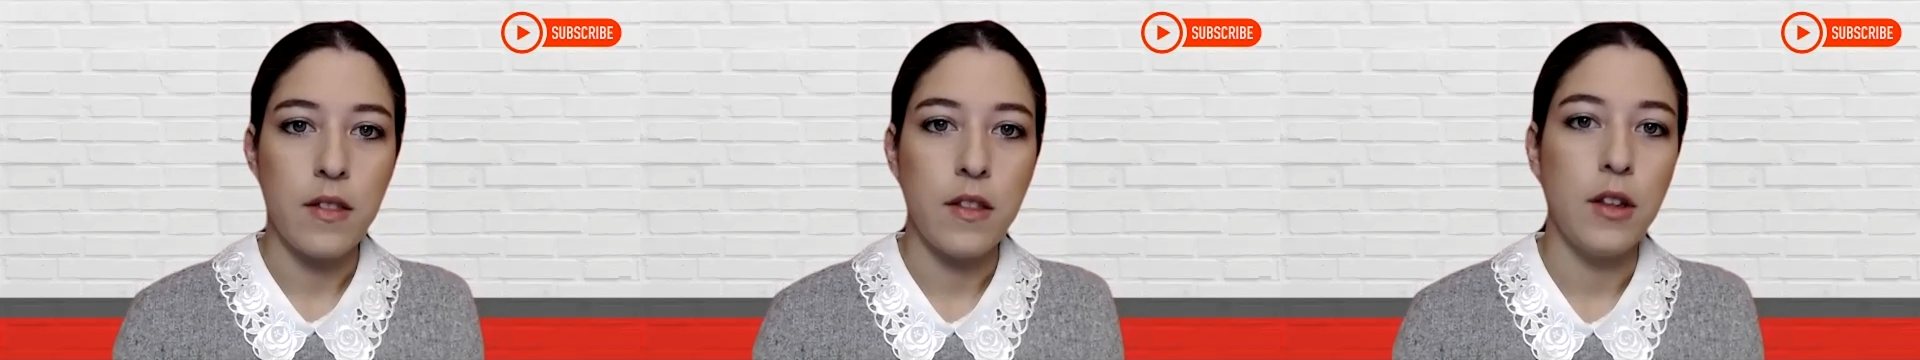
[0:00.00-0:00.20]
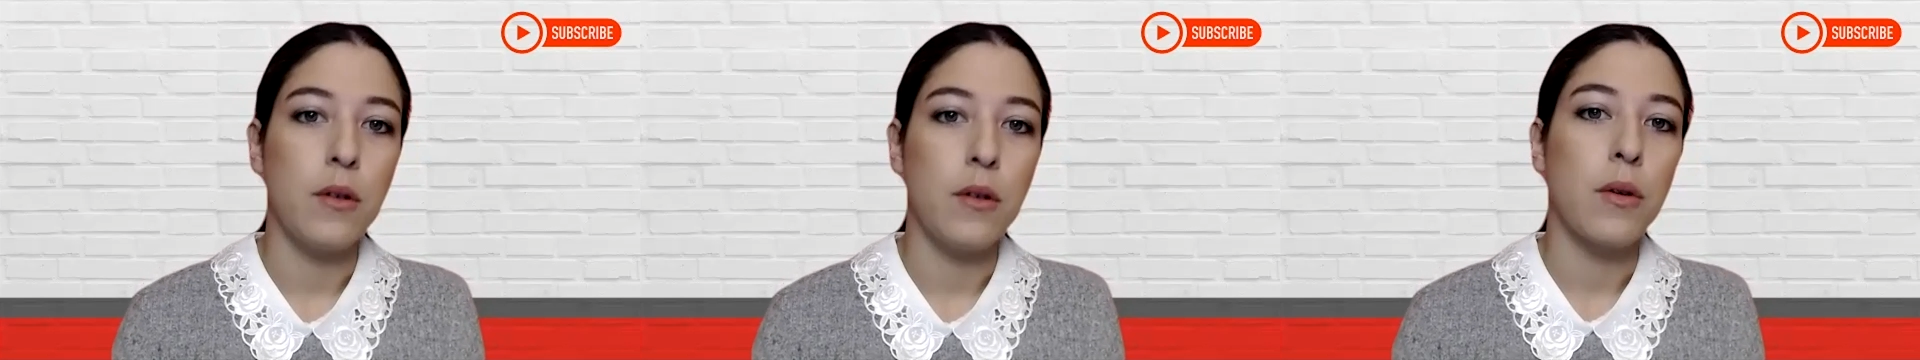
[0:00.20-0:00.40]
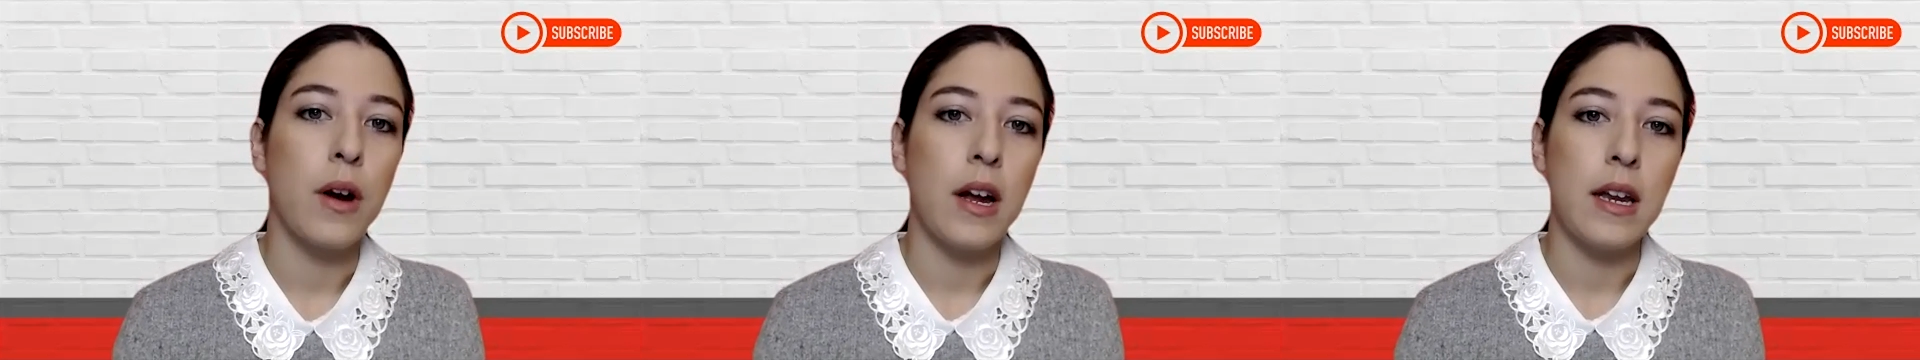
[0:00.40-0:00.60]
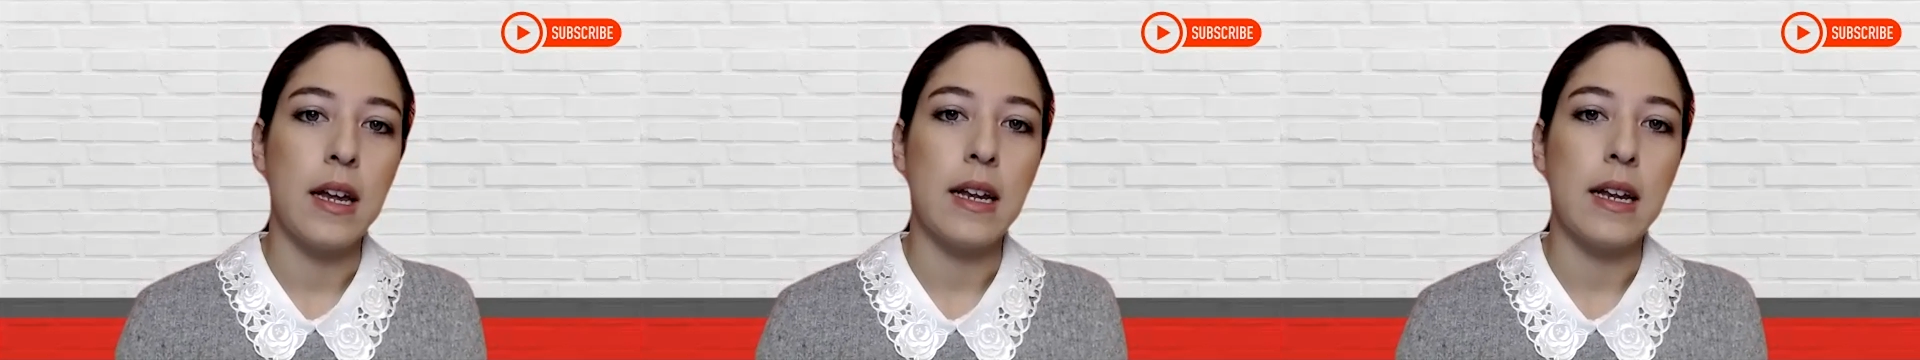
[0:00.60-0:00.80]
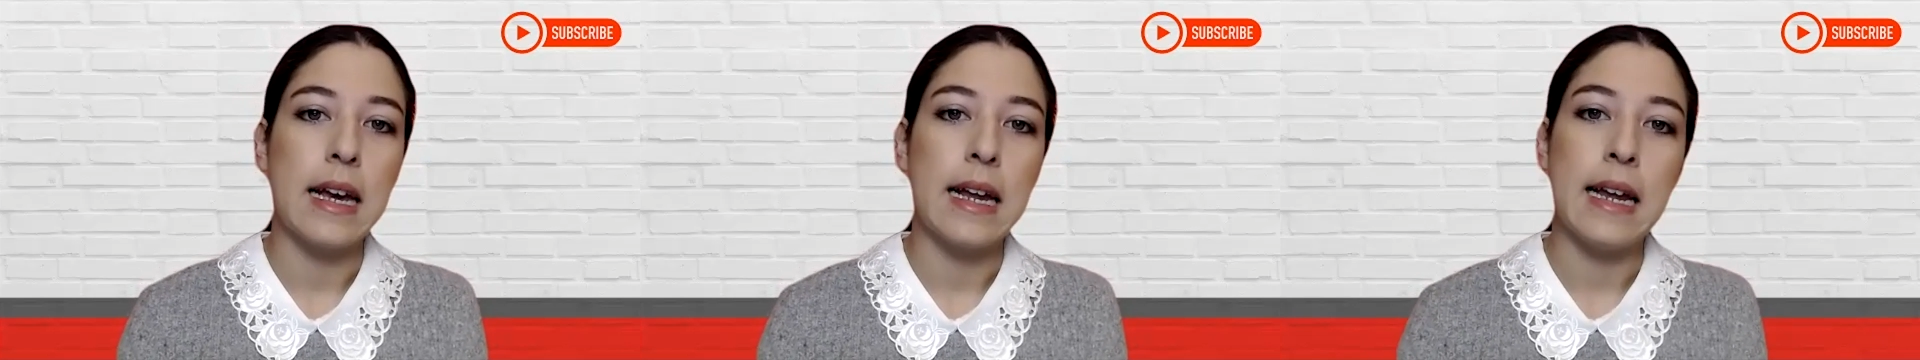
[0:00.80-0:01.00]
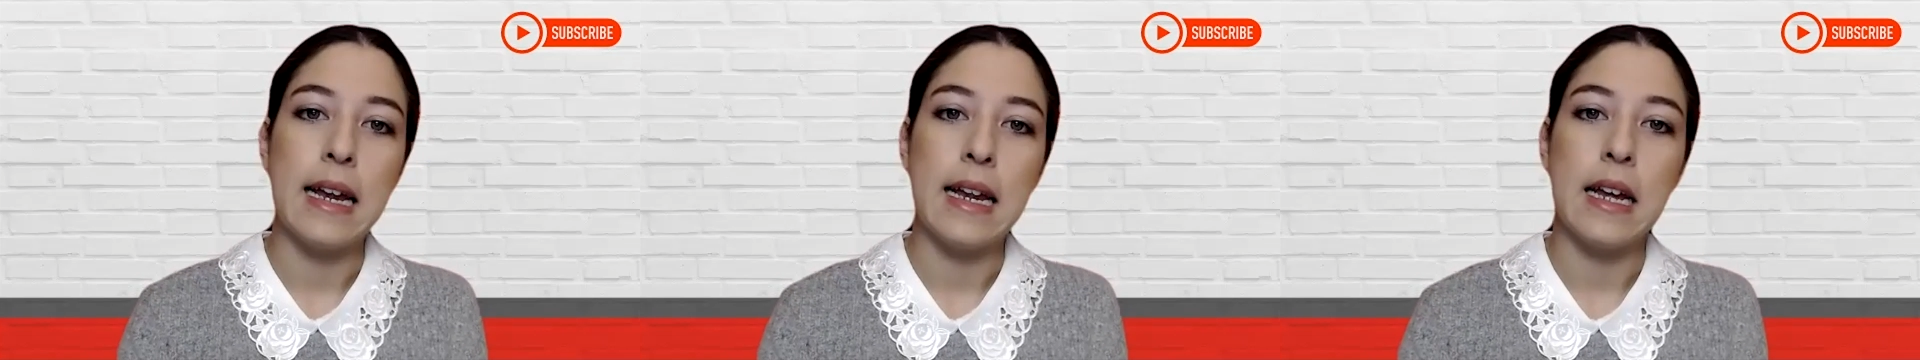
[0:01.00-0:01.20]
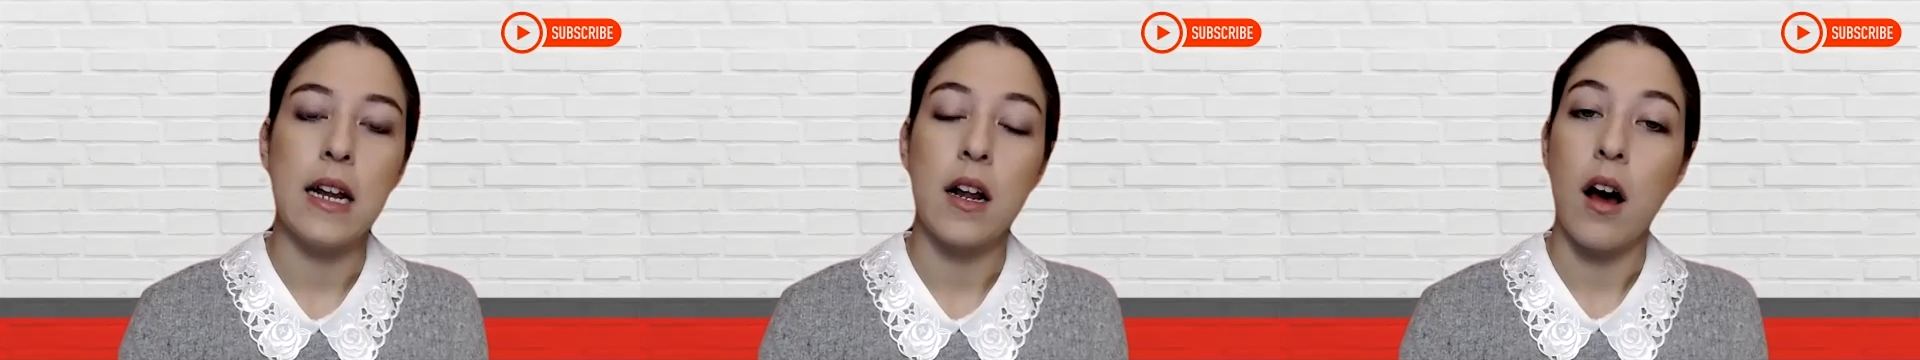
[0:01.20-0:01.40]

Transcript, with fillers: the Ukrainian Canadian